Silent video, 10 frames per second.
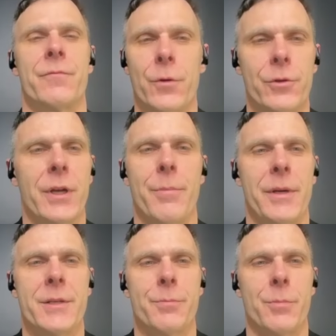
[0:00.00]
food
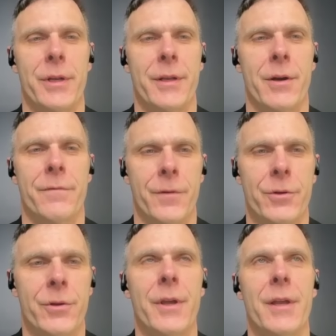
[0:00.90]
companies put in our
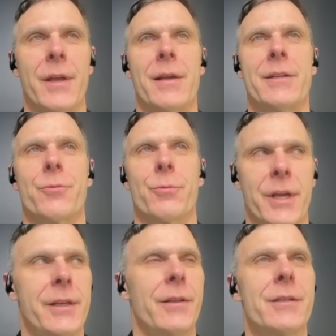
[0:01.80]
food. It's
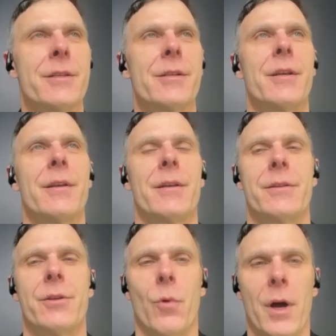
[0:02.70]
ridiculous.
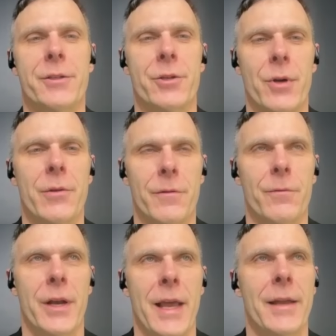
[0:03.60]
You want to try to
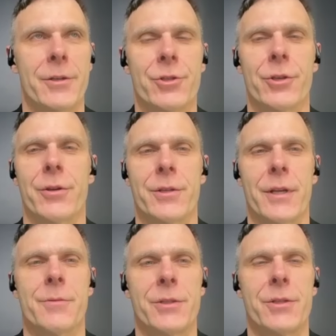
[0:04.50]
avoid added sugars
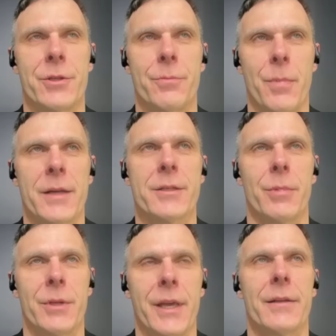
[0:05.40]
as much as you
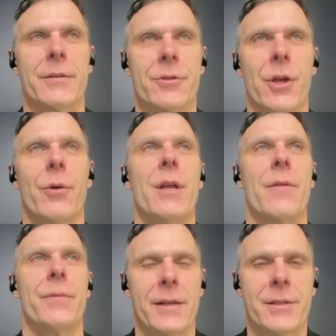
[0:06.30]
possibly can. So
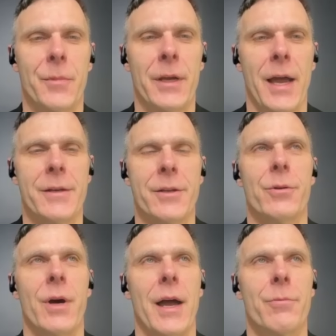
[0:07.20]
that's something I
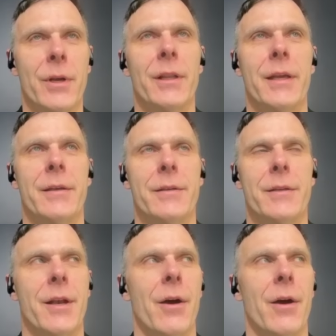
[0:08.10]
do. I really,